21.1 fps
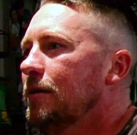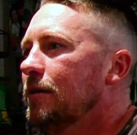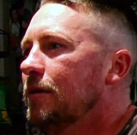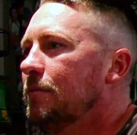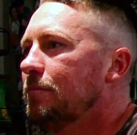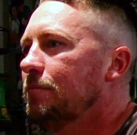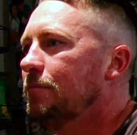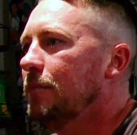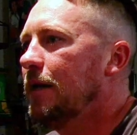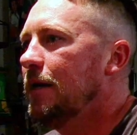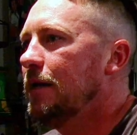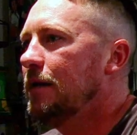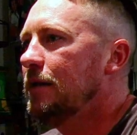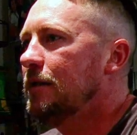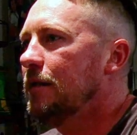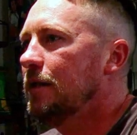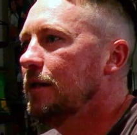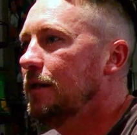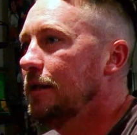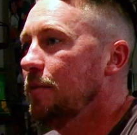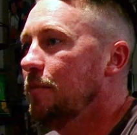and makes
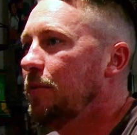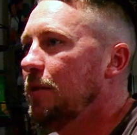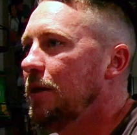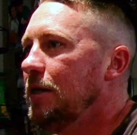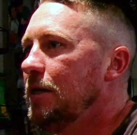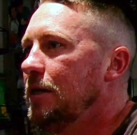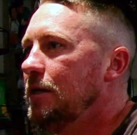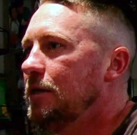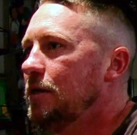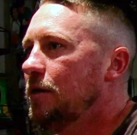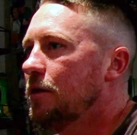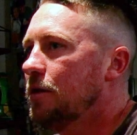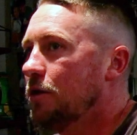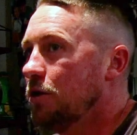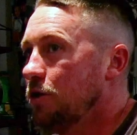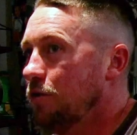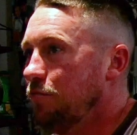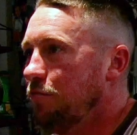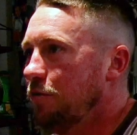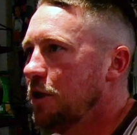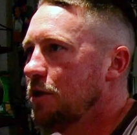it a little bit easier
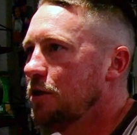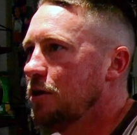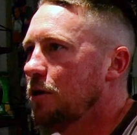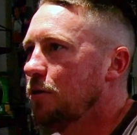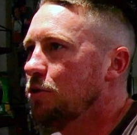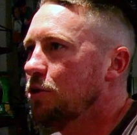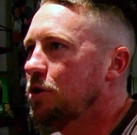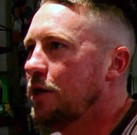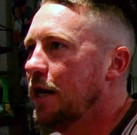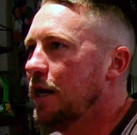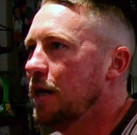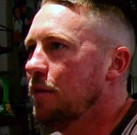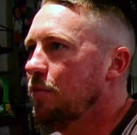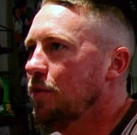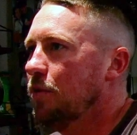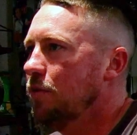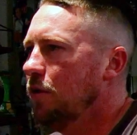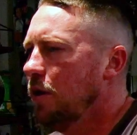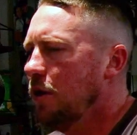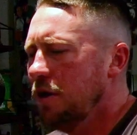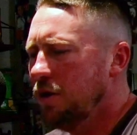because your rig's so stable.